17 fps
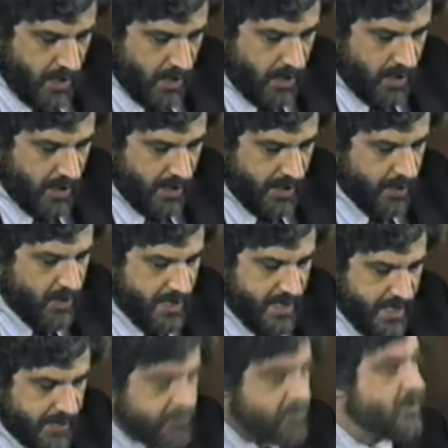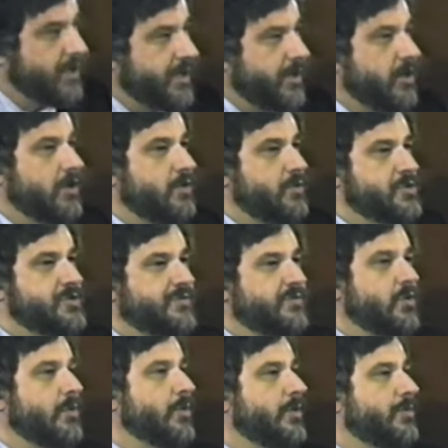Uh, Harry Anslinger, who was a
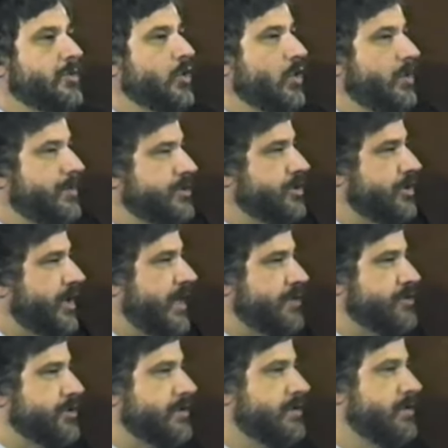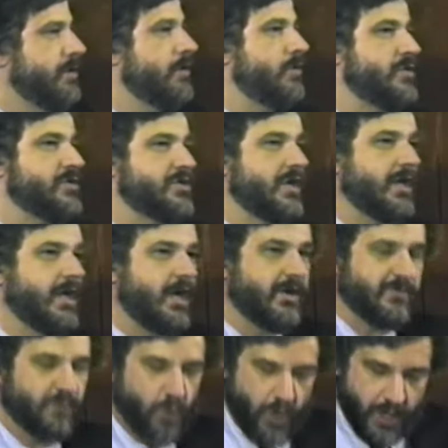former prohibition agent who was then
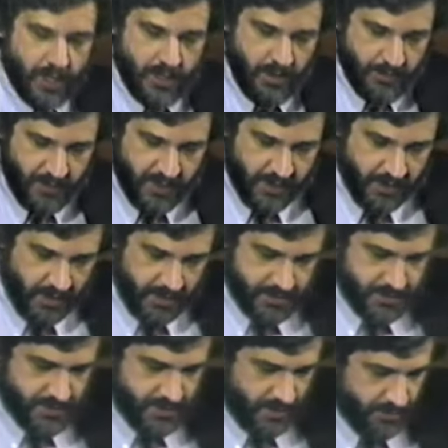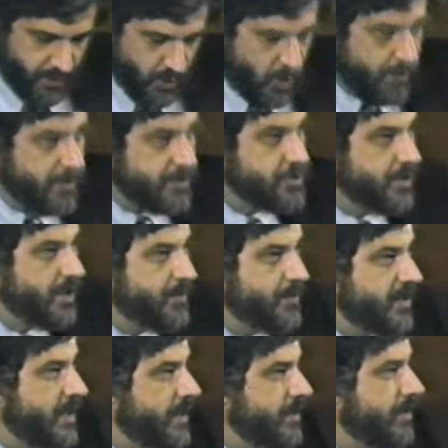out of work because uh, prohibition
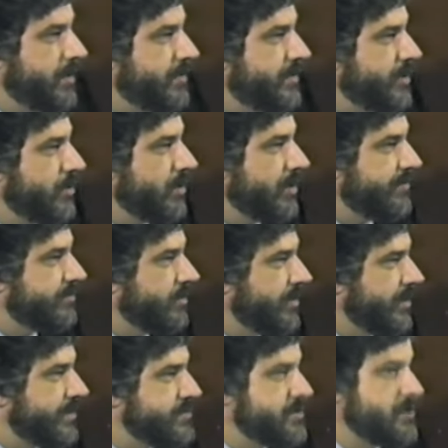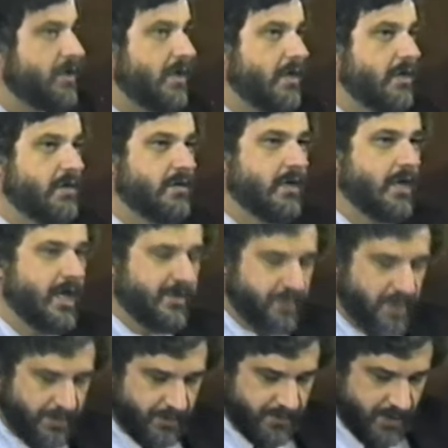had been ended in the early 30s, and a lot
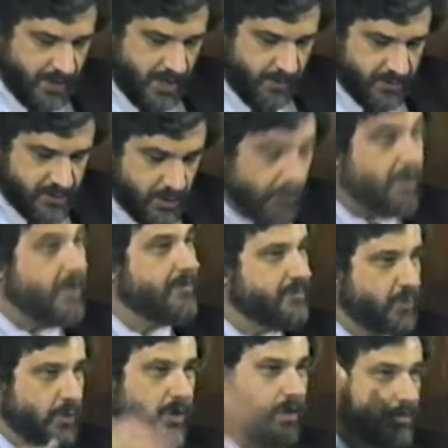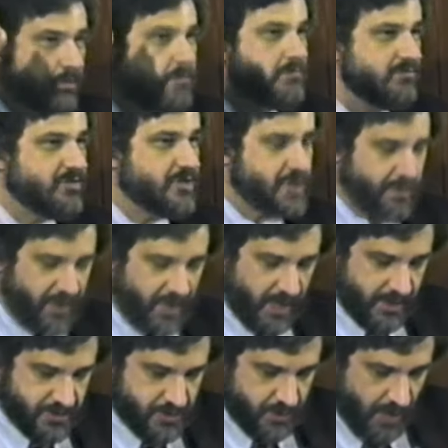of people think he was looking for
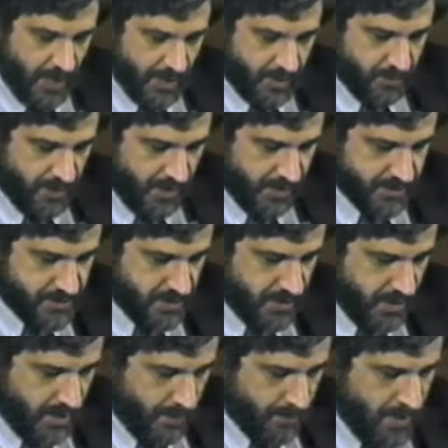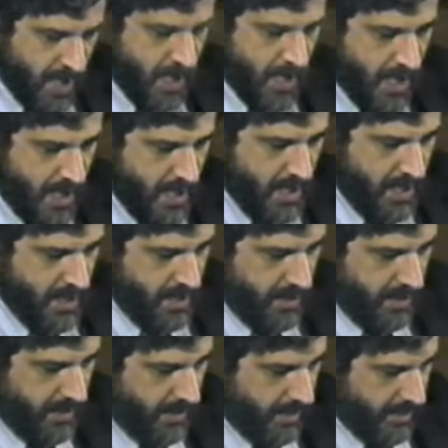something else to occupy his time,
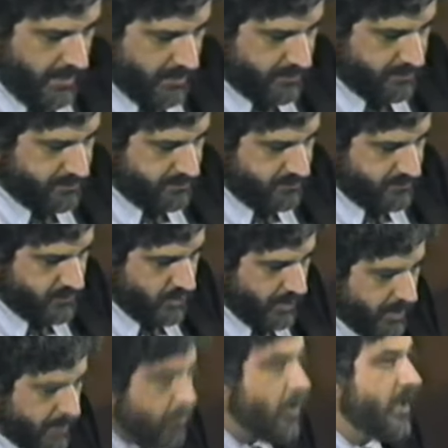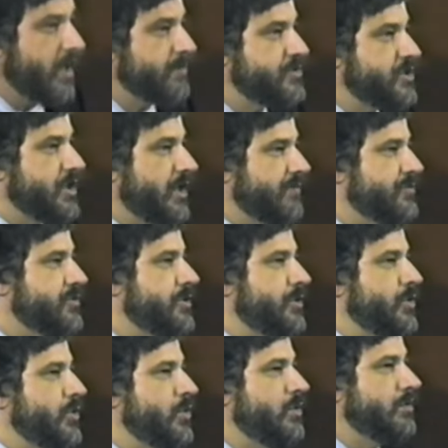uh, took it upon himself
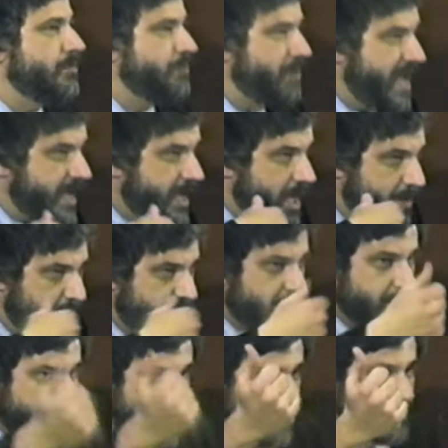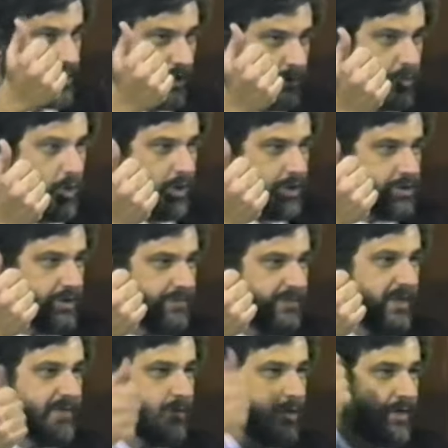to make a big national push in
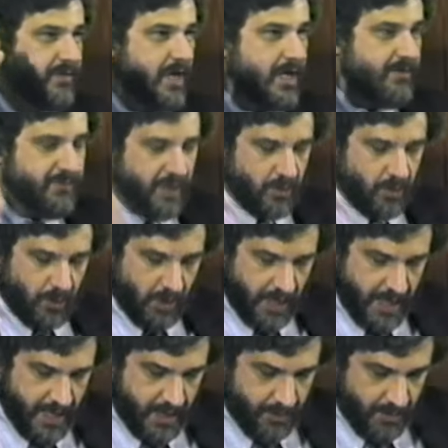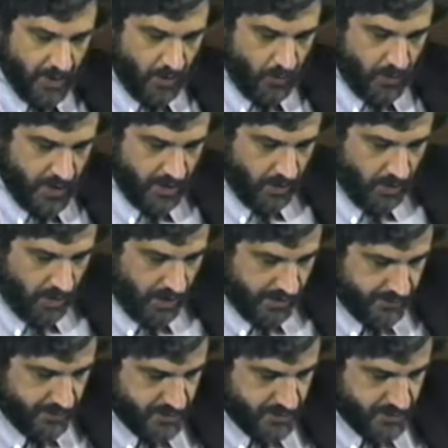favor of a federal anti marijuana law at